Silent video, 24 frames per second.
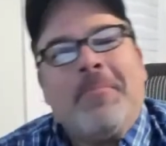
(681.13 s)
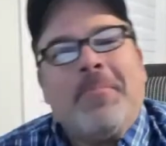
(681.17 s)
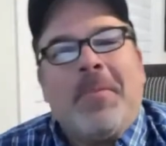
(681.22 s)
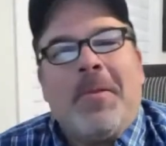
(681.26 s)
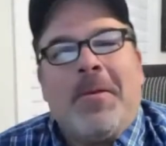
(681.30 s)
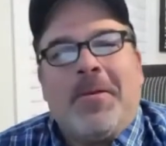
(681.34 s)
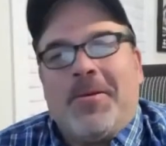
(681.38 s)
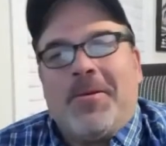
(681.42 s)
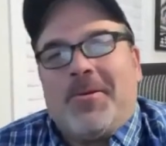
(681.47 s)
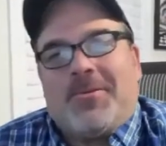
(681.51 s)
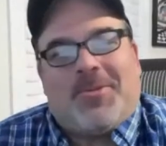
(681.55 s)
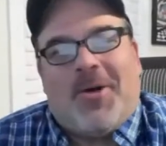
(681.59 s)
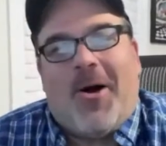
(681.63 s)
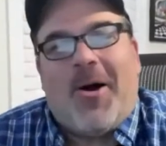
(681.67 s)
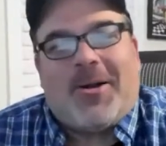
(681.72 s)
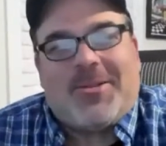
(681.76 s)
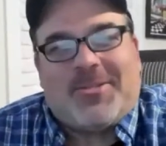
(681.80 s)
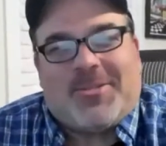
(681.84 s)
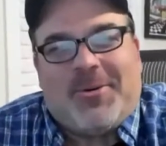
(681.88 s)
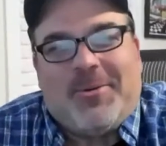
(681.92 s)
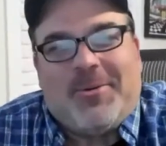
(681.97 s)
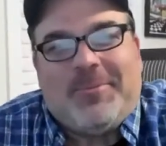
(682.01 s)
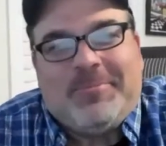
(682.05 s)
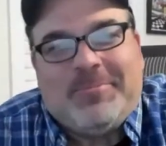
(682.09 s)
You're talking
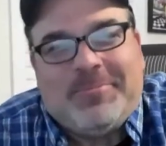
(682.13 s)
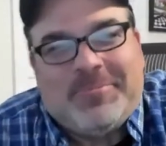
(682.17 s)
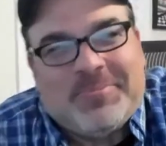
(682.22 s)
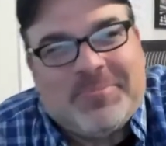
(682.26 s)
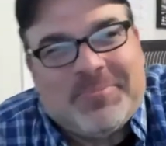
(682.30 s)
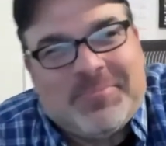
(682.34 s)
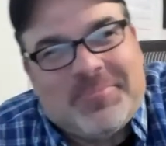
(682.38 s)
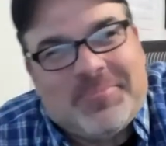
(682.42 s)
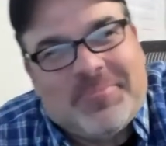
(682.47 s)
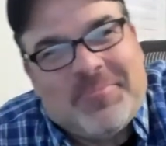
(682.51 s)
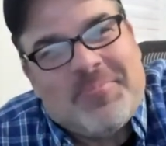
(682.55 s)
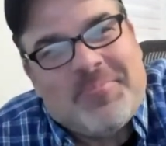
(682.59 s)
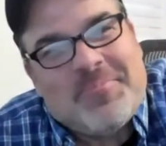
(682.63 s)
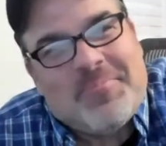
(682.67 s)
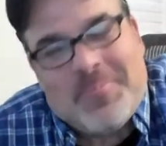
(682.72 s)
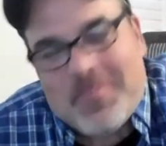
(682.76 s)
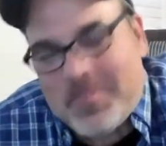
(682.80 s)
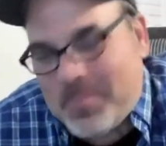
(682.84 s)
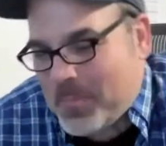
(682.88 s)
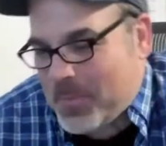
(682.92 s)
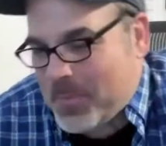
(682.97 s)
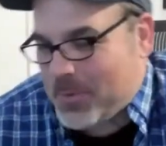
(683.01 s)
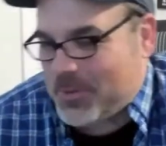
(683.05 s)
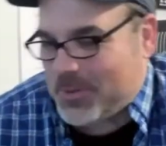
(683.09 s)
to them.
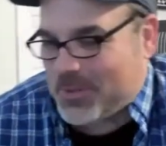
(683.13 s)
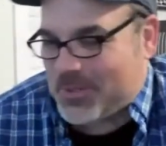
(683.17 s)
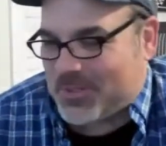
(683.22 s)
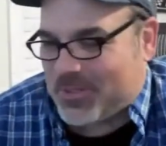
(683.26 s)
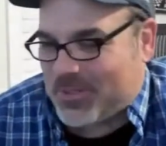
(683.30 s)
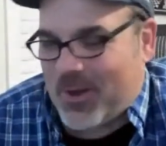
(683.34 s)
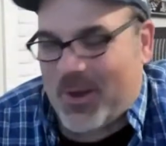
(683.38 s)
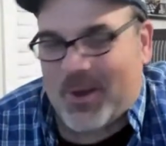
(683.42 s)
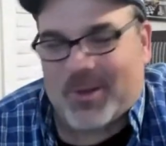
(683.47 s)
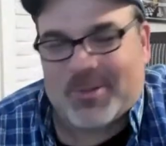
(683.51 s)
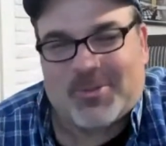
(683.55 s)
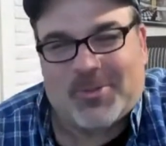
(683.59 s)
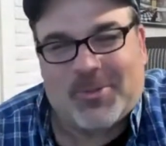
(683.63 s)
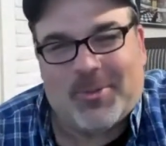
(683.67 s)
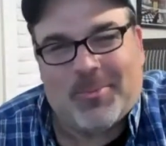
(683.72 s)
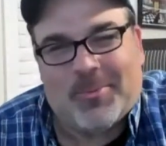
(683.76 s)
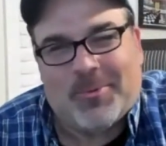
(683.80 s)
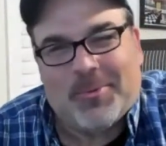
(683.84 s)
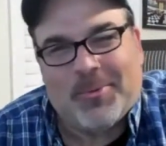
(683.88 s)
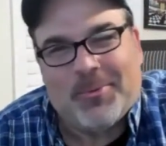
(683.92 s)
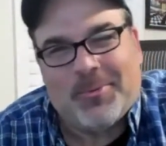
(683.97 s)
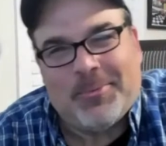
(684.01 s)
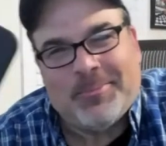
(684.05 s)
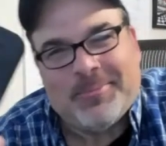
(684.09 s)
You're just talking to them
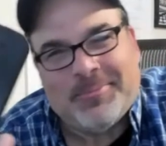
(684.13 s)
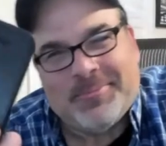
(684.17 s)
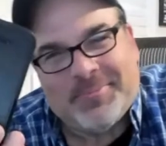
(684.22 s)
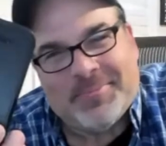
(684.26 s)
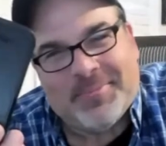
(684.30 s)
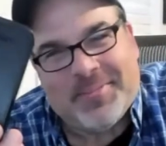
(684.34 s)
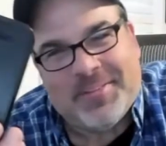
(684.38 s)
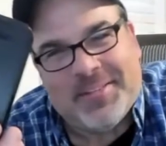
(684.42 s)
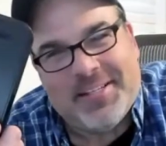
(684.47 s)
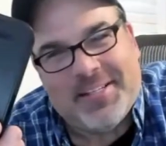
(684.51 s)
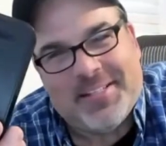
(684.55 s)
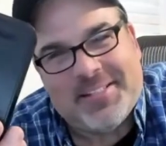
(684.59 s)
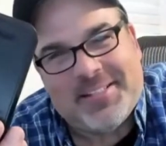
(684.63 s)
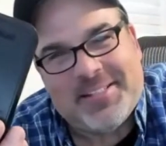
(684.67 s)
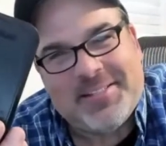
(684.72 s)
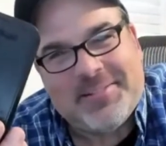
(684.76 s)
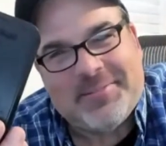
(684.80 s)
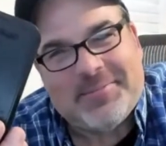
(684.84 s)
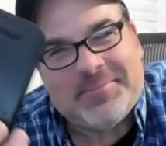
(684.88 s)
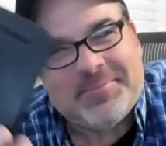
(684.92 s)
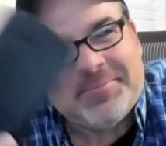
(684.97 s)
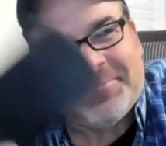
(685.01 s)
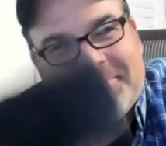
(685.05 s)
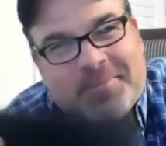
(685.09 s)
through this
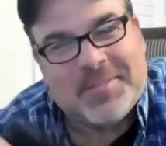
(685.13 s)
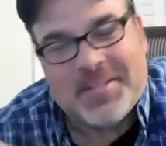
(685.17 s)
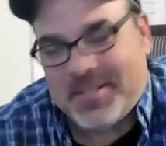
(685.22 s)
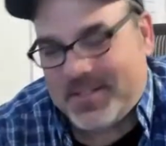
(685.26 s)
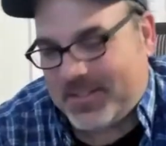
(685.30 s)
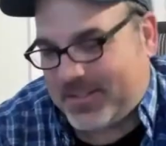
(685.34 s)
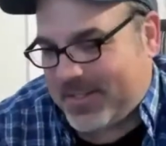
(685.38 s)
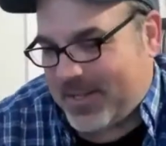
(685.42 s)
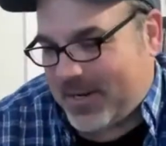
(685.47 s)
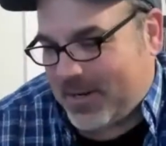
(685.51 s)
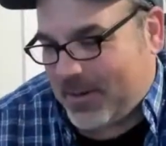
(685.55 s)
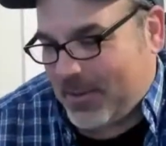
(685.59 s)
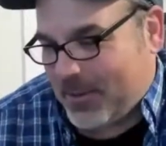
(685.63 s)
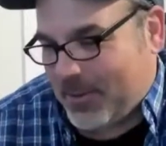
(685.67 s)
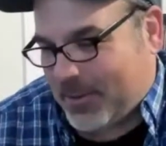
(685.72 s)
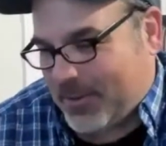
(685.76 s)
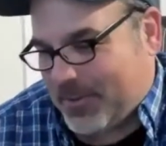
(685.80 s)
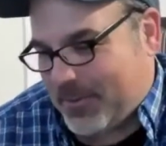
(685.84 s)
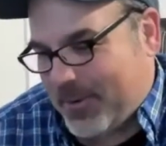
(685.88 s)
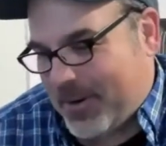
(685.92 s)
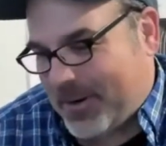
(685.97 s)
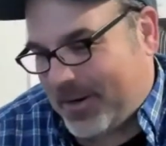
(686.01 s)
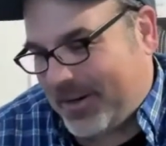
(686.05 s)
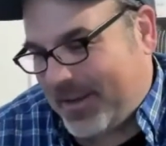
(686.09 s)
instead of looking
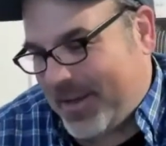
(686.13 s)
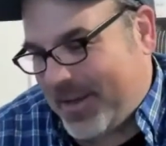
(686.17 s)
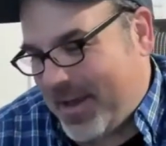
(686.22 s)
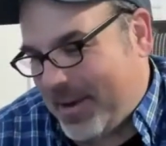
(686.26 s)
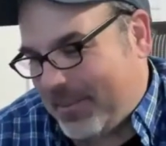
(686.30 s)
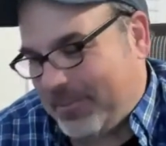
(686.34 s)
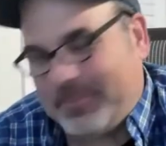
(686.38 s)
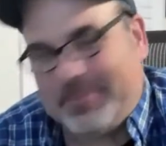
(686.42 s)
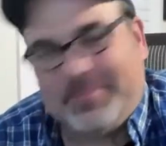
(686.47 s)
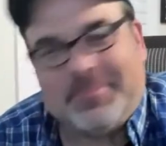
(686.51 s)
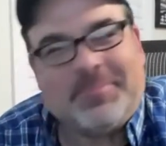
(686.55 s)
directly at them.